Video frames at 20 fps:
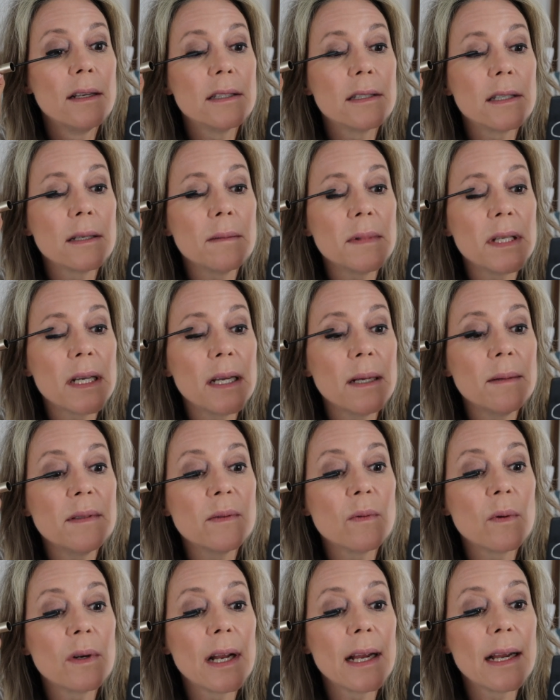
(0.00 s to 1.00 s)

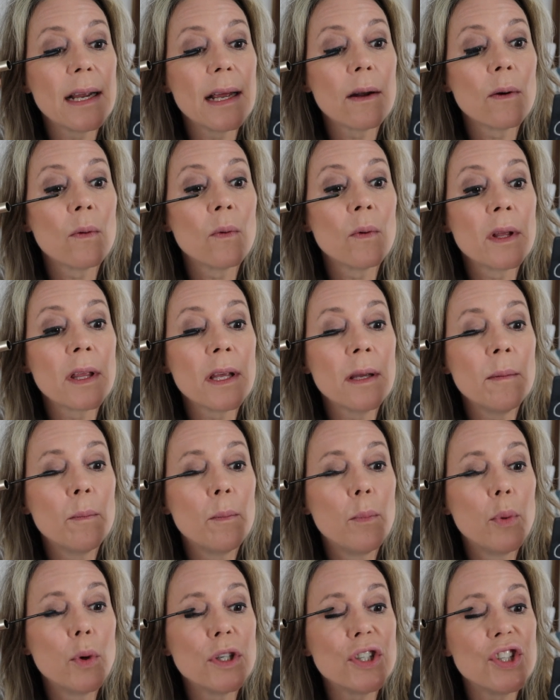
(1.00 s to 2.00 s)
sometimes when I get a really
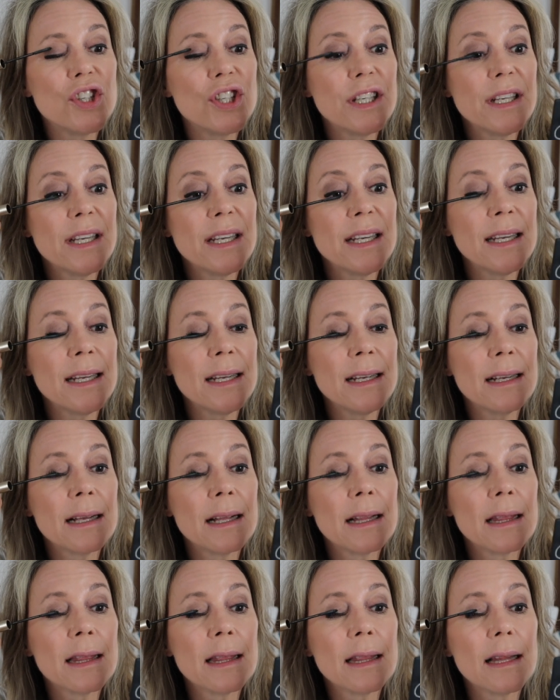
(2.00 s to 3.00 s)
bushy
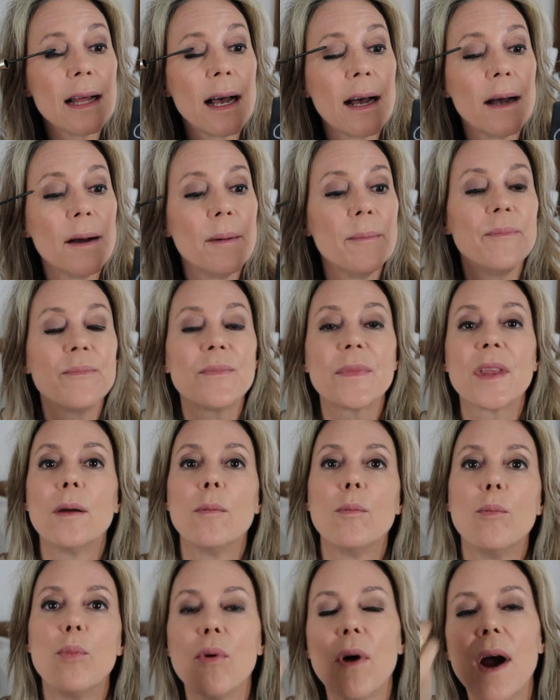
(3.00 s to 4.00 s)

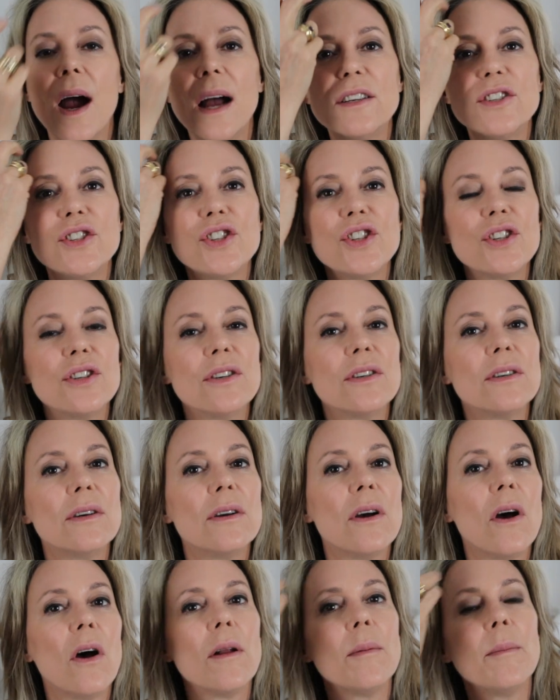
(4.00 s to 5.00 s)
brush
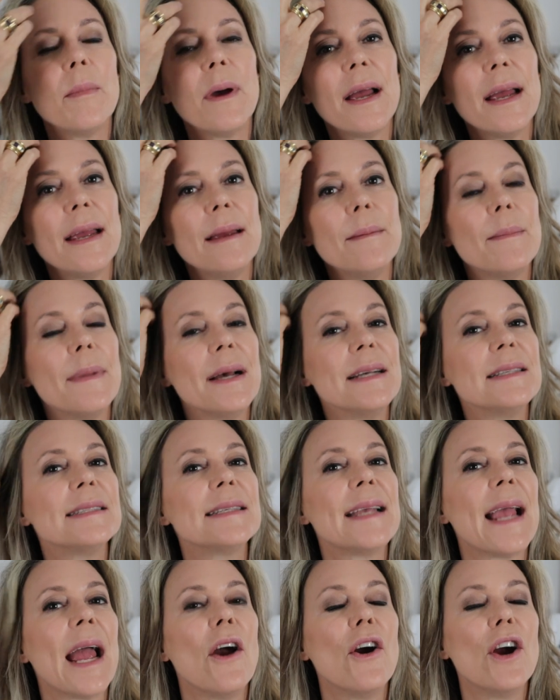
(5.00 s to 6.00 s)
on my
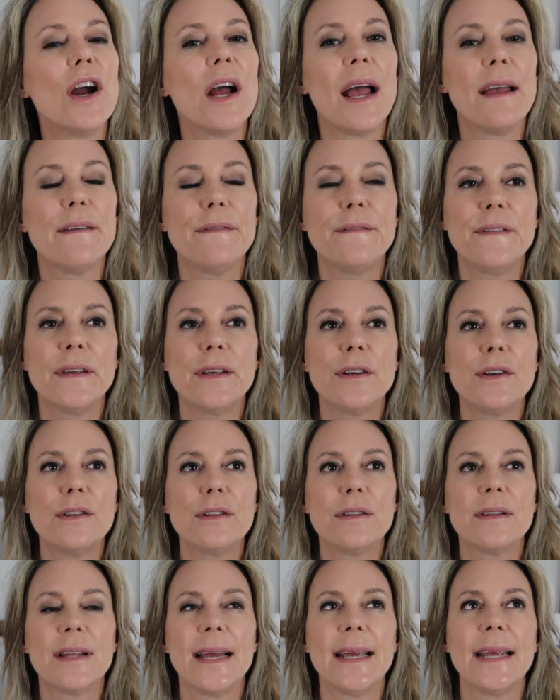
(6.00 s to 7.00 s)
mascara, I
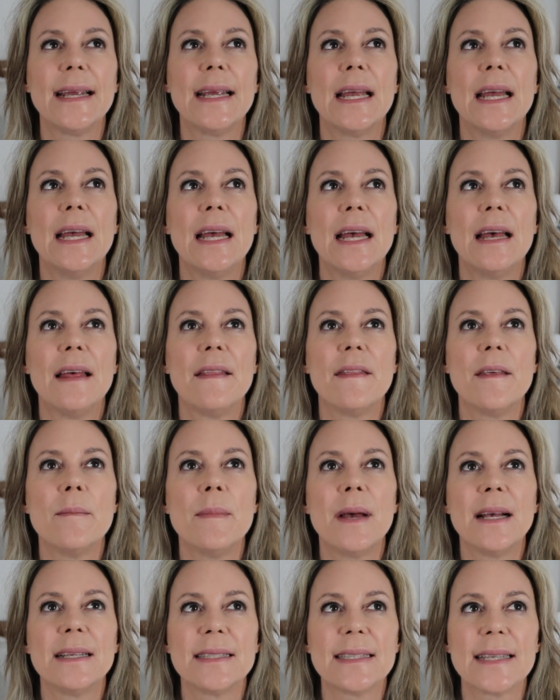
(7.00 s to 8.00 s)
feel like the
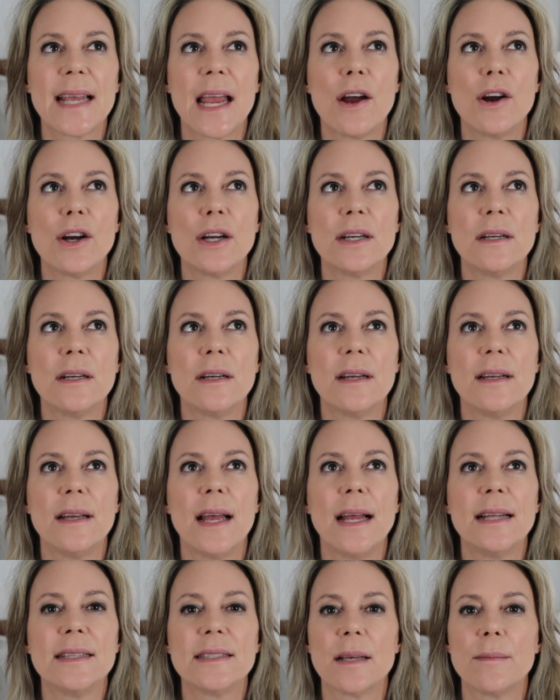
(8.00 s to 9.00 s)
mascara
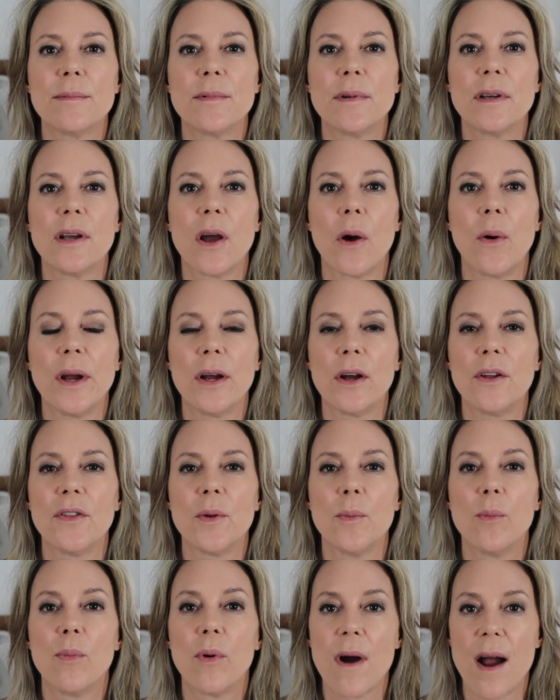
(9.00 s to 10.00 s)
ends up going on
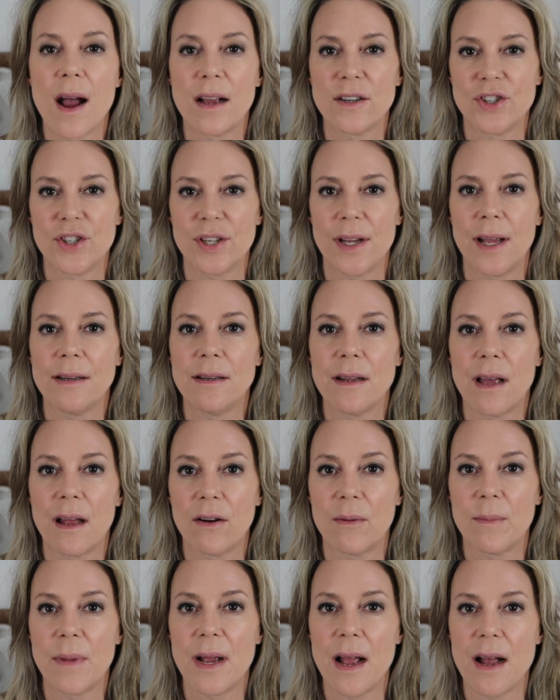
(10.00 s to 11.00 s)
the brush and not
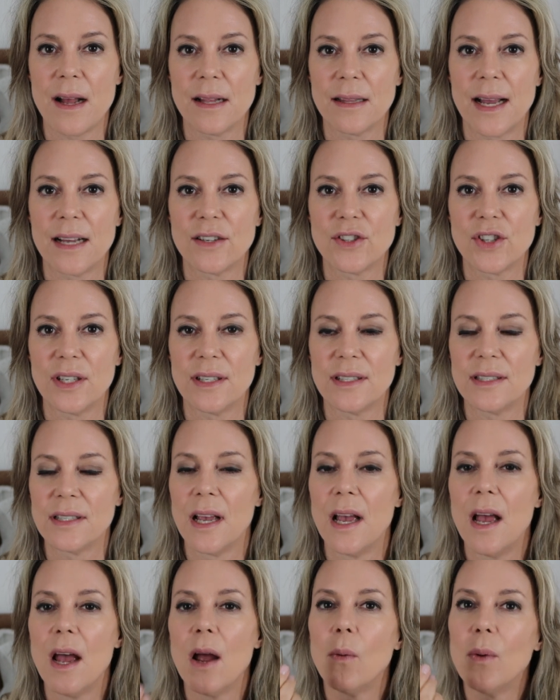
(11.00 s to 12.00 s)
on my eyelashes.
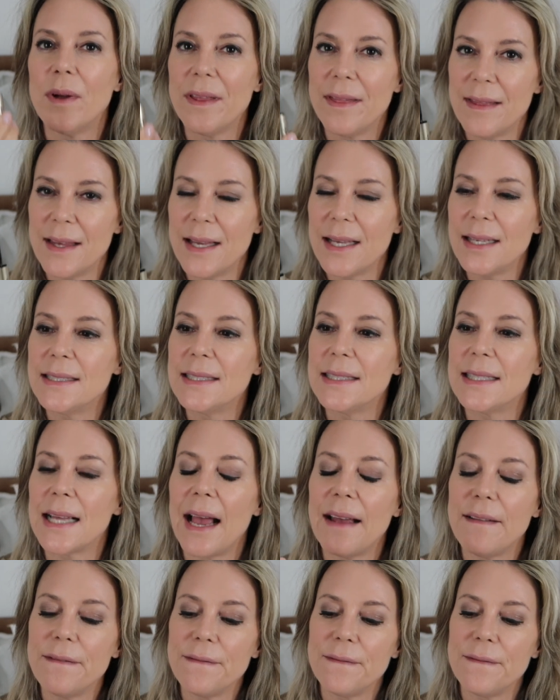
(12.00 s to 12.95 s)
With this,